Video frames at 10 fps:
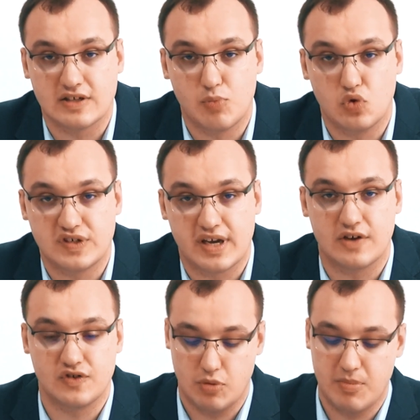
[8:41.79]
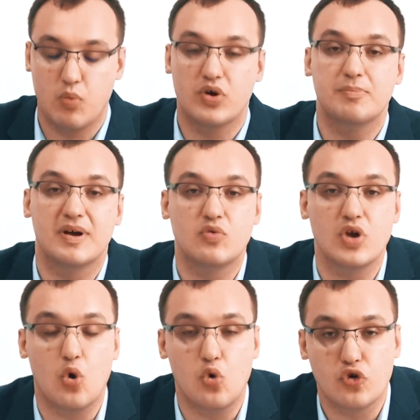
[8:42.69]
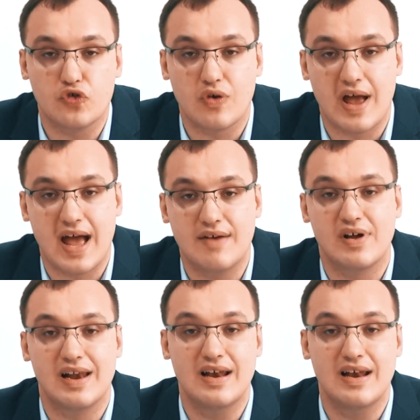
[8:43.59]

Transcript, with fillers: small cell carcinoma, but we also have